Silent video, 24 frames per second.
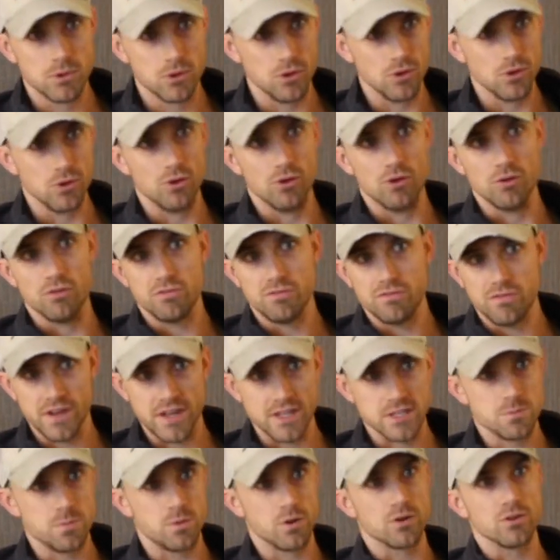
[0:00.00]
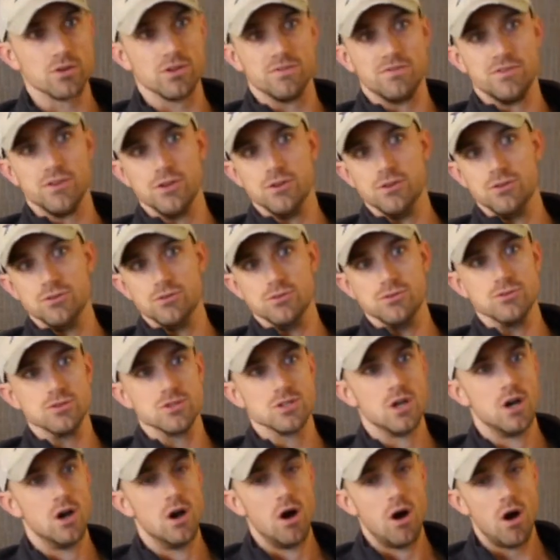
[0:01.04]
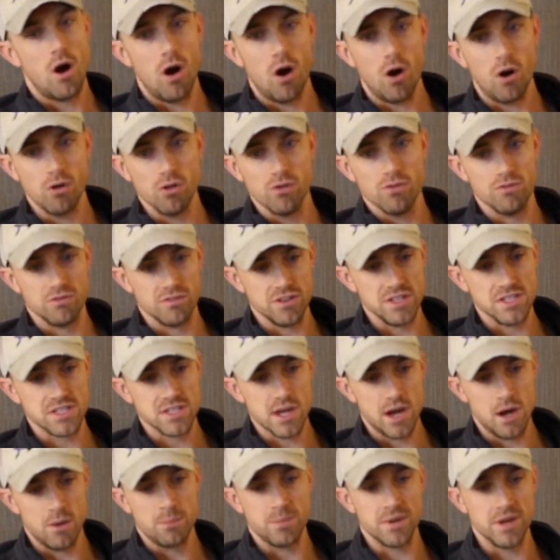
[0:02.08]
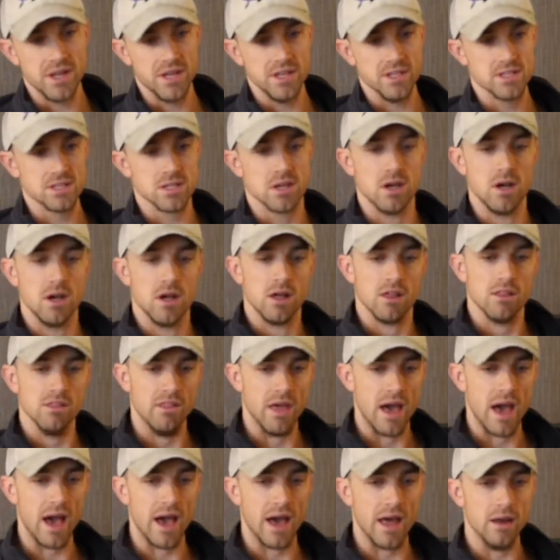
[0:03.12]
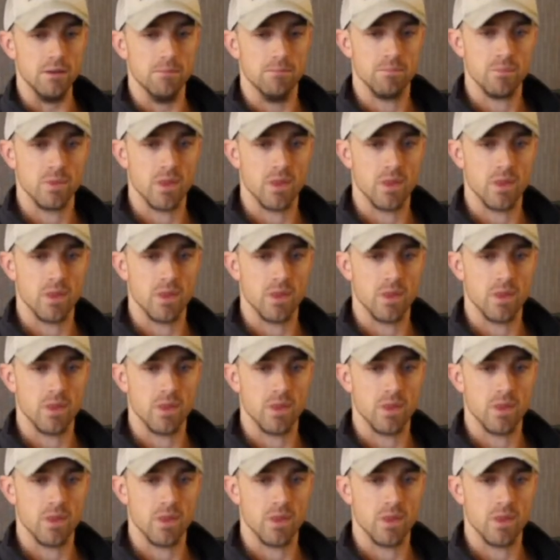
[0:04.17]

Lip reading: Google, Facebook reviews, all of these companies that